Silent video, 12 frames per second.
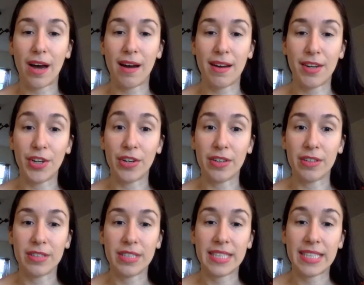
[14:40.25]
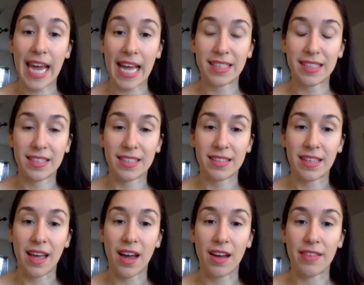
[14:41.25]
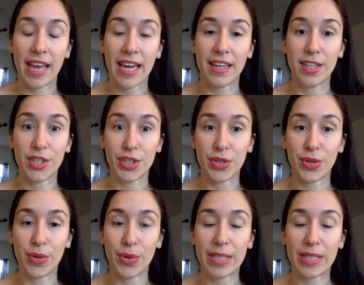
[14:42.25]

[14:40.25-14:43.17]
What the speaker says: on your stance on that issue.